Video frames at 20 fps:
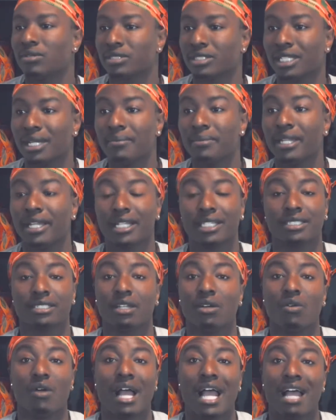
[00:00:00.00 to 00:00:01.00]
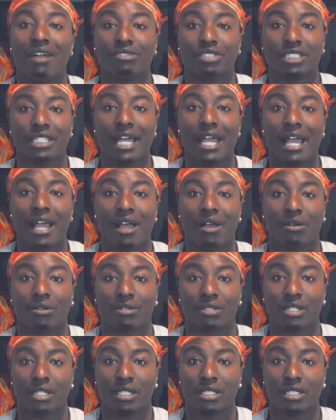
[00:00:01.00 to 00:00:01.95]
Some niggas don't have style.